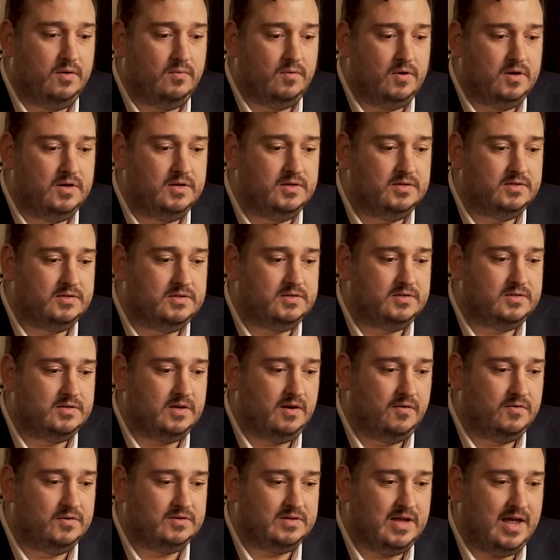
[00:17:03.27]
I
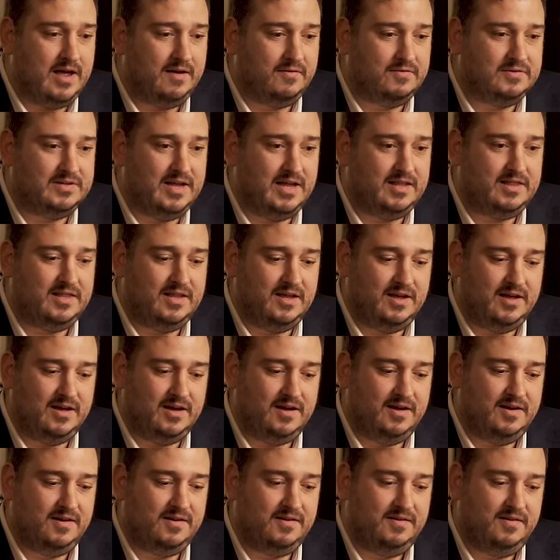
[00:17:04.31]
was at
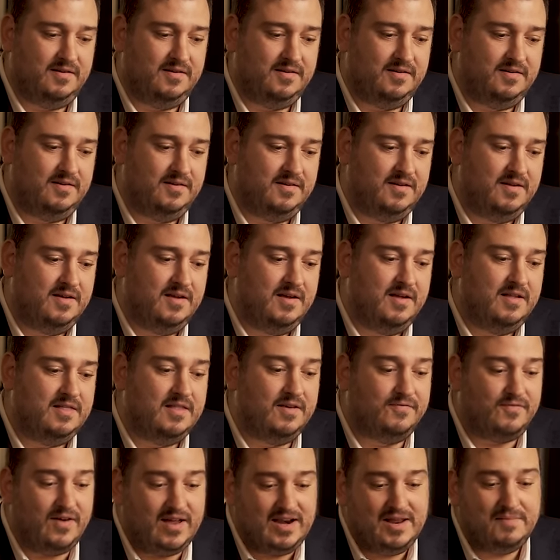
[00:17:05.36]

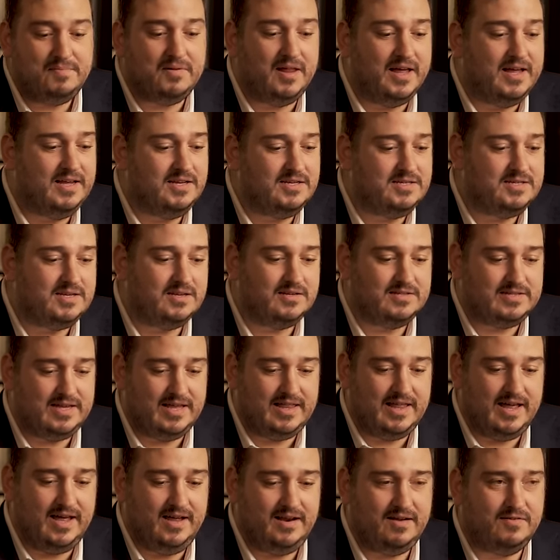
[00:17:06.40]
the funny place. I'll say
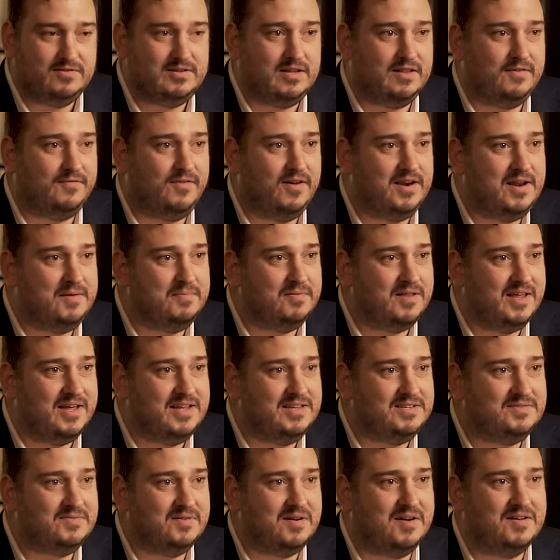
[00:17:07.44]
that I was at the funny
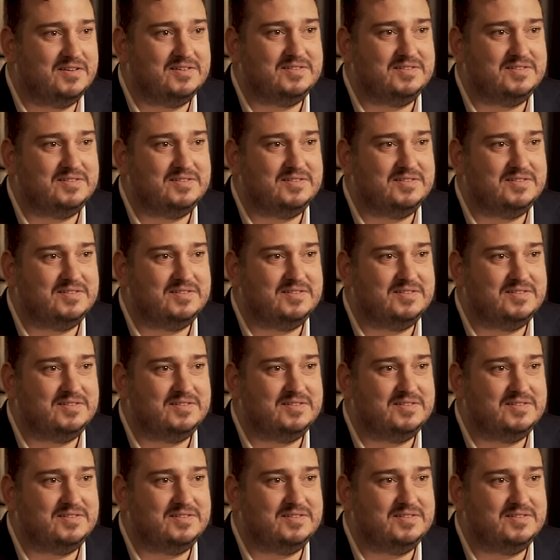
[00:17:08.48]
place where yeah.